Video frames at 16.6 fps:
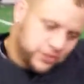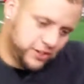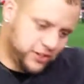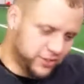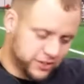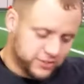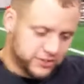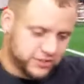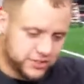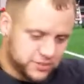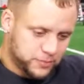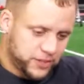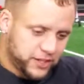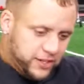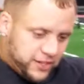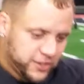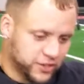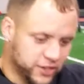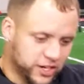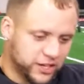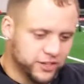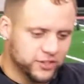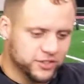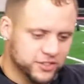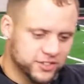Well, you know, just me, you know, I
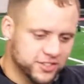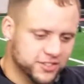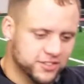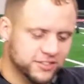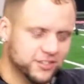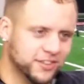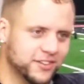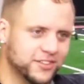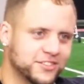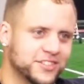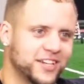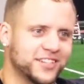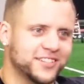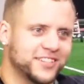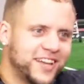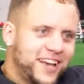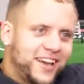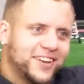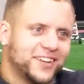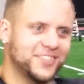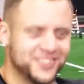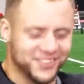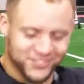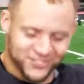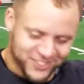usually just, you know, chase down and
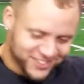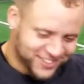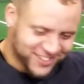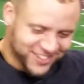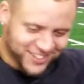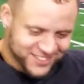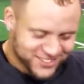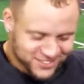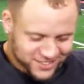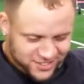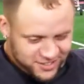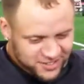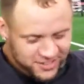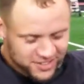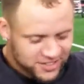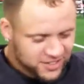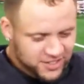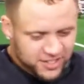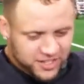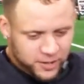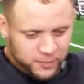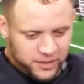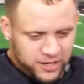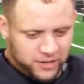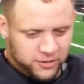stuff like that. So, I
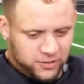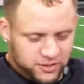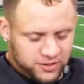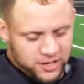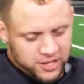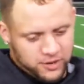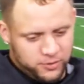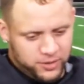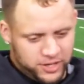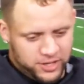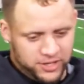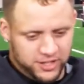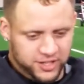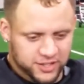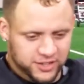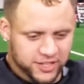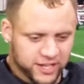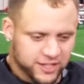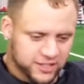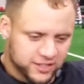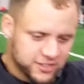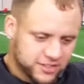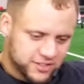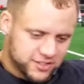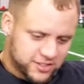mean, I rarely get that
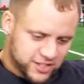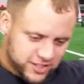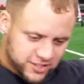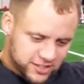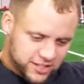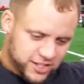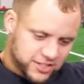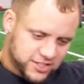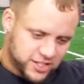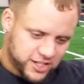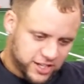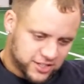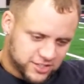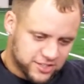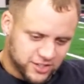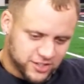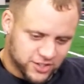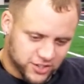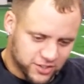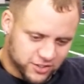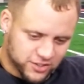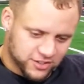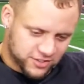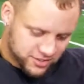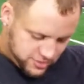chance to, you know,
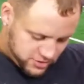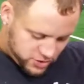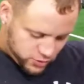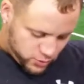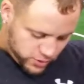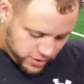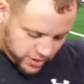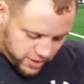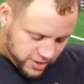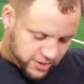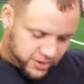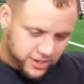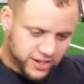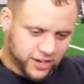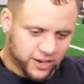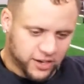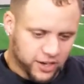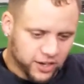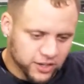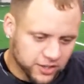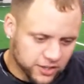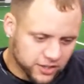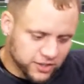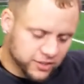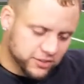square head
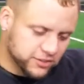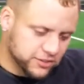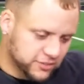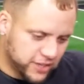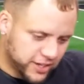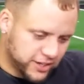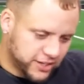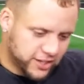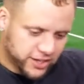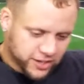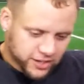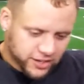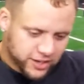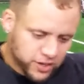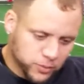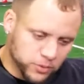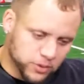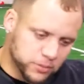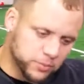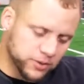on, you know, head to head helmet.